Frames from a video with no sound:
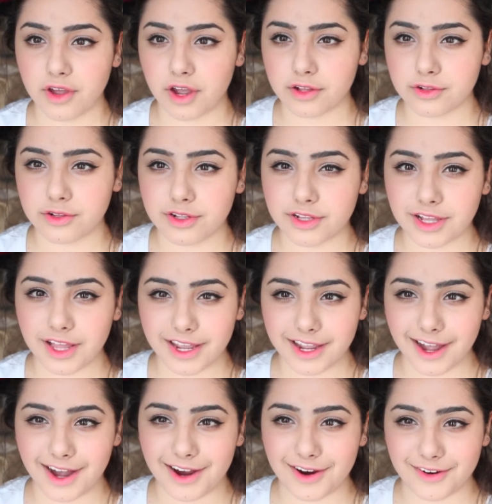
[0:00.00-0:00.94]
I look
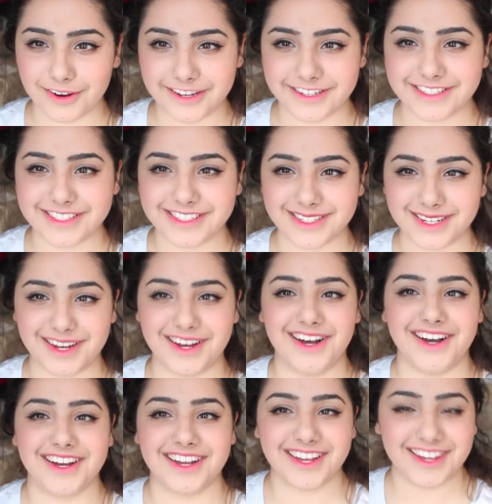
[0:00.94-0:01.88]
like Arya
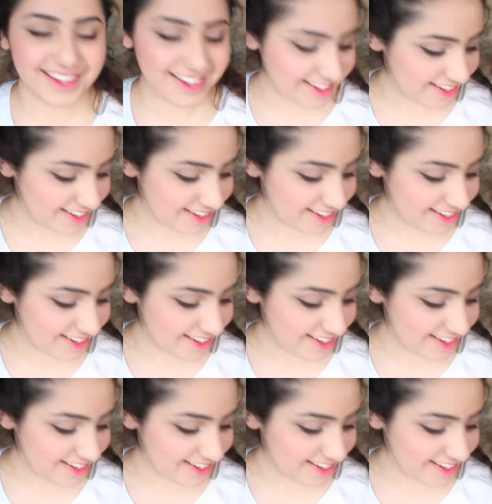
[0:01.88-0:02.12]
Stark.